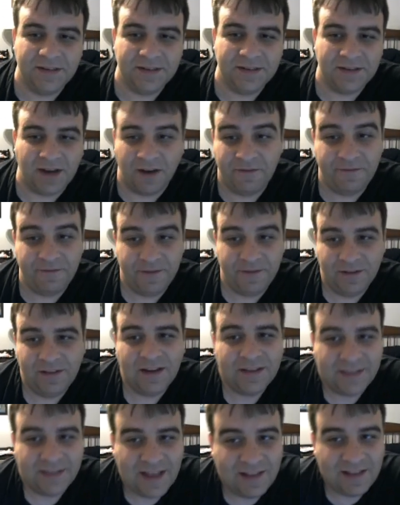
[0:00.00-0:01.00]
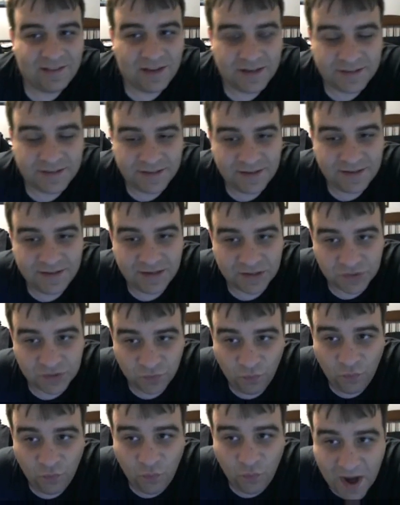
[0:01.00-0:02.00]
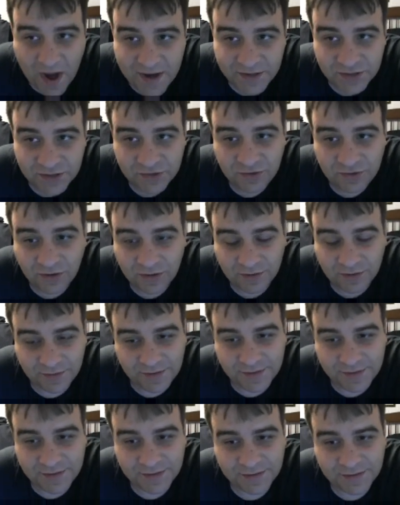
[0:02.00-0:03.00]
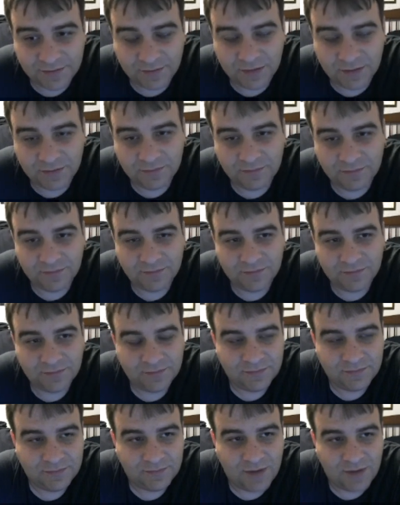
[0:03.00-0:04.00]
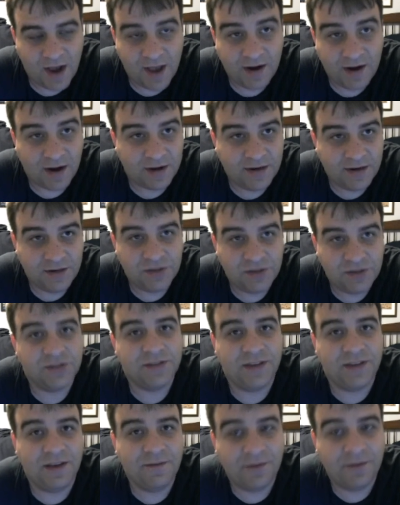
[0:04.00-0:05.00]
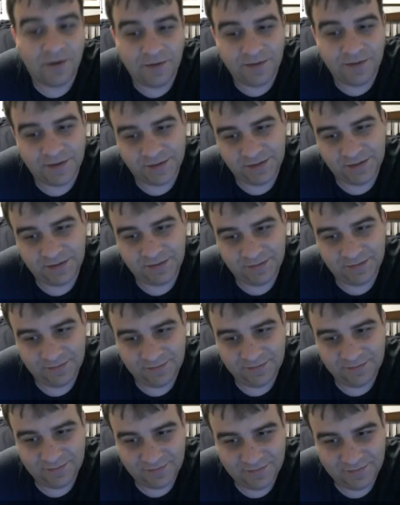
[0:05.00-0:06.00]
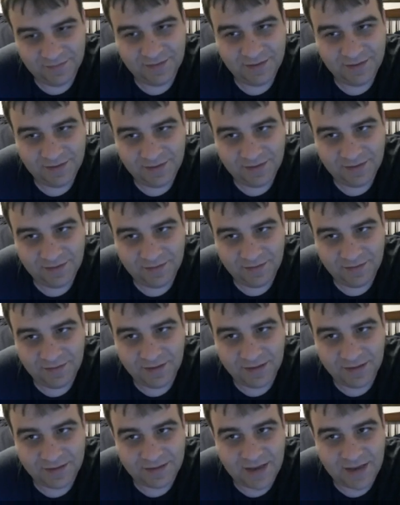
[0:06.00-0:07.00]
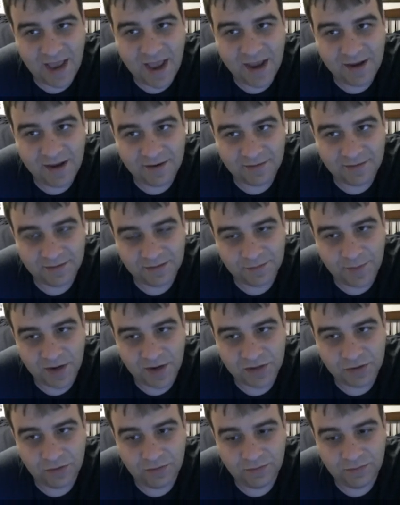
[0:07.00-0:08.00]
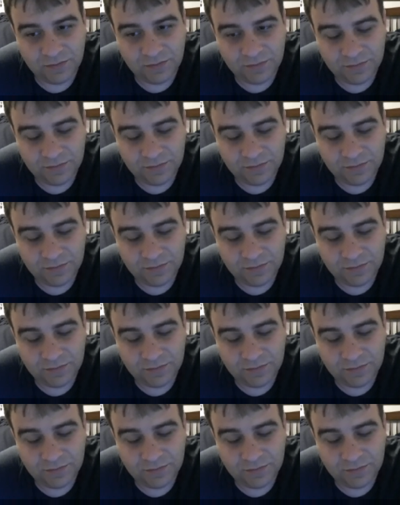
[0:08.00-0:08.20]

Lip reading: I feel like that Lysithea is way stronger than this one. And I could just give her this A special.